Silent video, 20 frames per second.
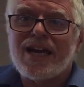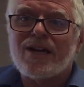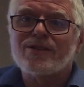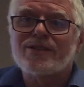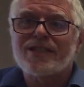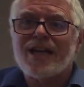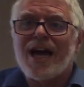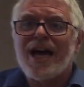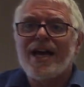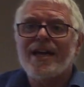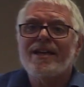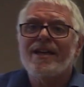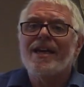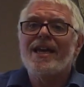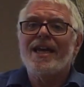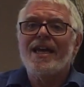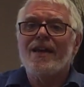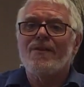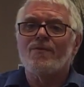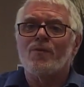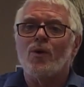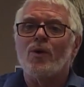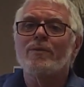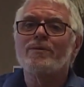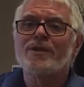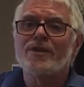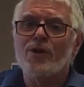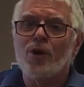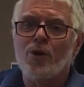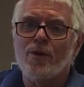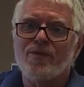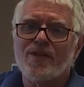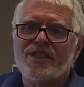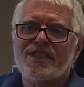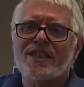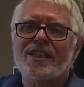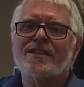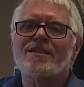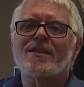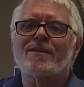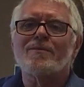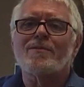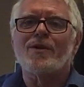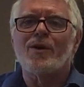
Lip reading: outside. It forms nervous system.